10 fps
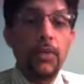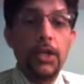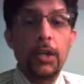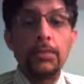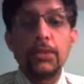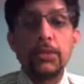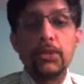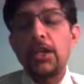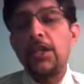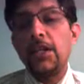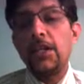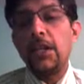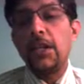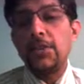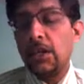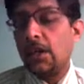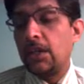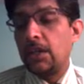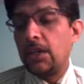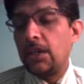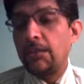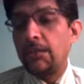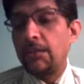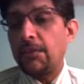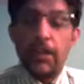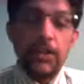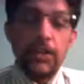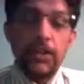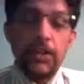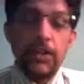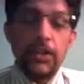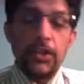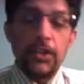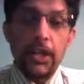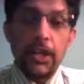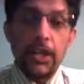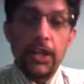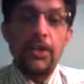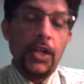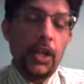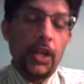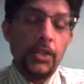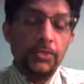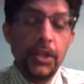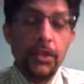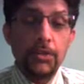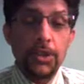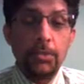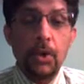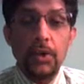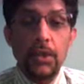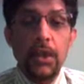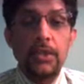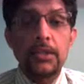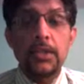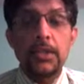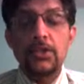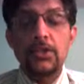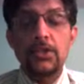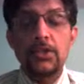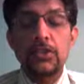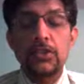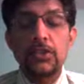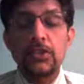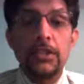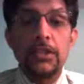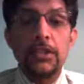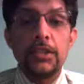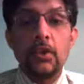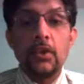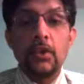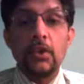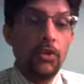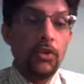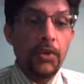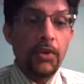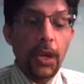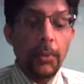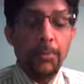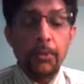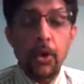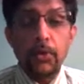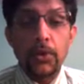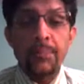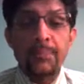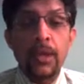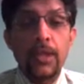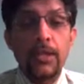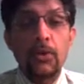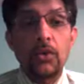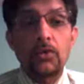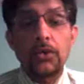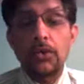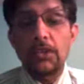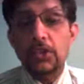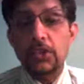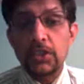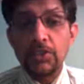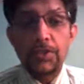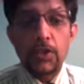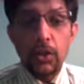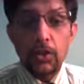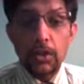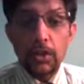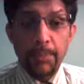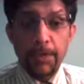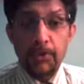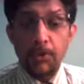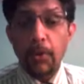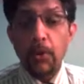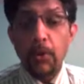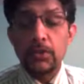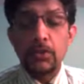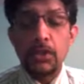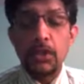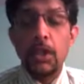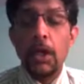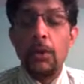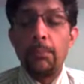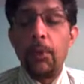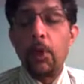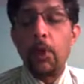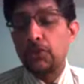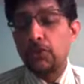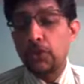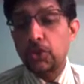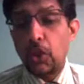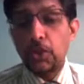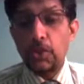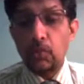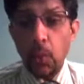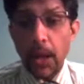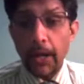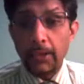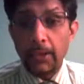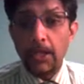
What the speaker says: And Labuschagne never fails to take a wicket every time he has been given the ball. And that is something that Australia will be very happy about. And now this was Asad Shafiq caught at backward point. This was a ball which was short and wide.